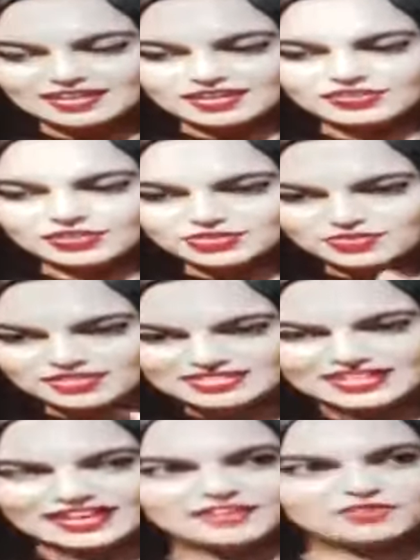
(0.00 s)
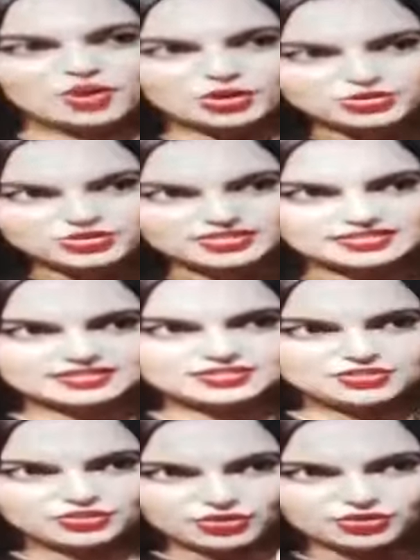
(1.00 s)
those of us that have consciousness,
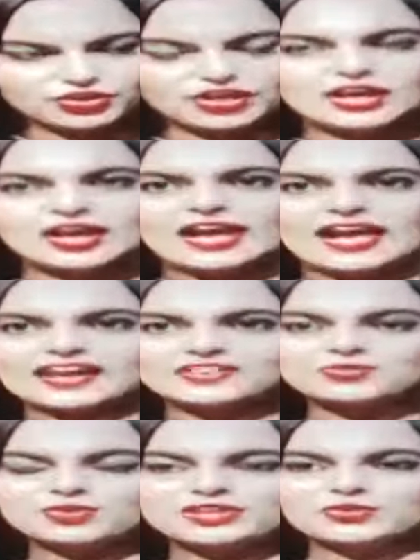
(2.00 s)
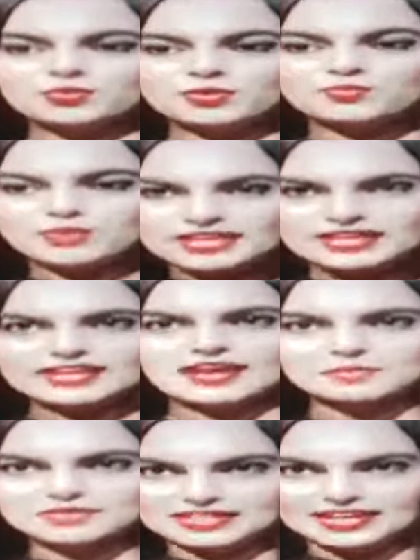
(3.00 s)
as we're bringing
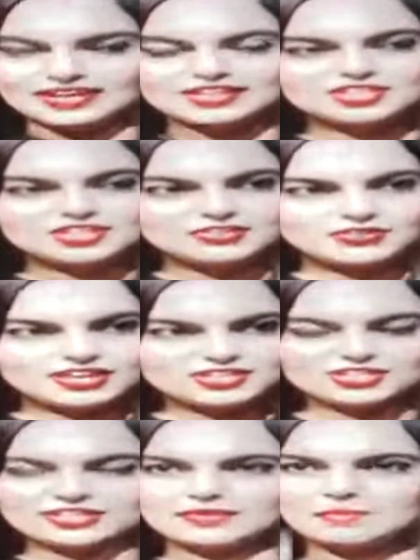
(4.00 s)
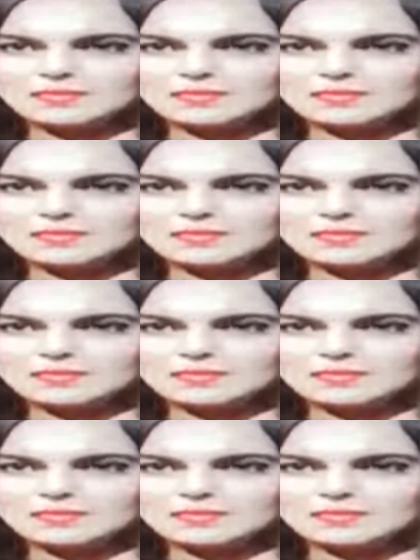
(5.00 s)
up the younger generation,